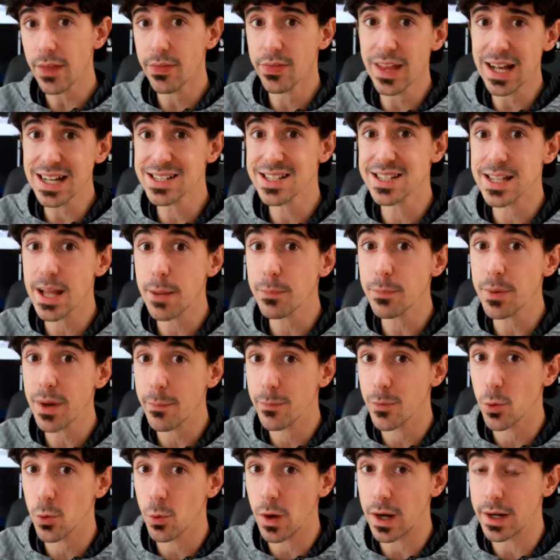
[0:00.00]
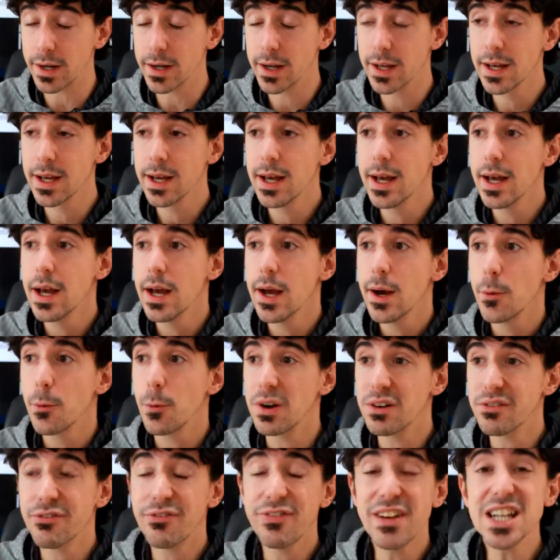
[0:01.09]
That's step number one.
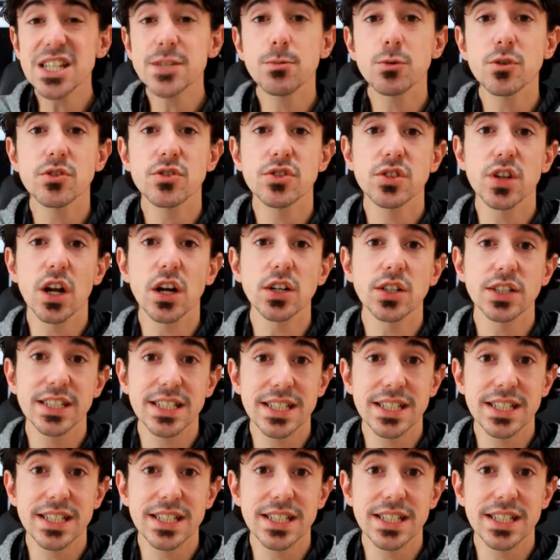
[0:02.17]
When Facebook starts